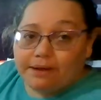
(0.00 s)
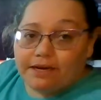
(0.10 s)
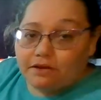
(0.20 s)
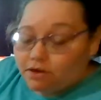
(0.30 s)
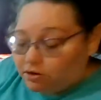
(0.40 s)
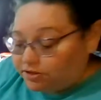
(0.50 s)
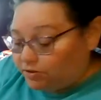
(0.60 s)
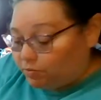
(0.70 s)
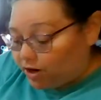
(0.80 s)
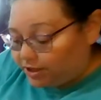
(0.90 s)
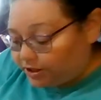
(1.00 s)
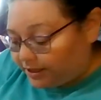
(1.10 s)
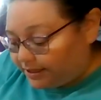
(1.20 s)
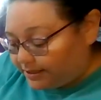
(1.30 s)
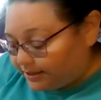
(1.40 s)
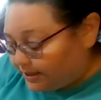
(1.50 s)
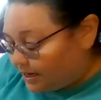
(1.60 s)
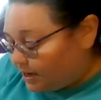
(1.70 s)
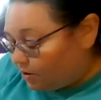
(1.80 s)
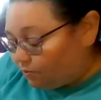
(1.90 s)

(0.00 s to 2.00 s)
But you can also watch these,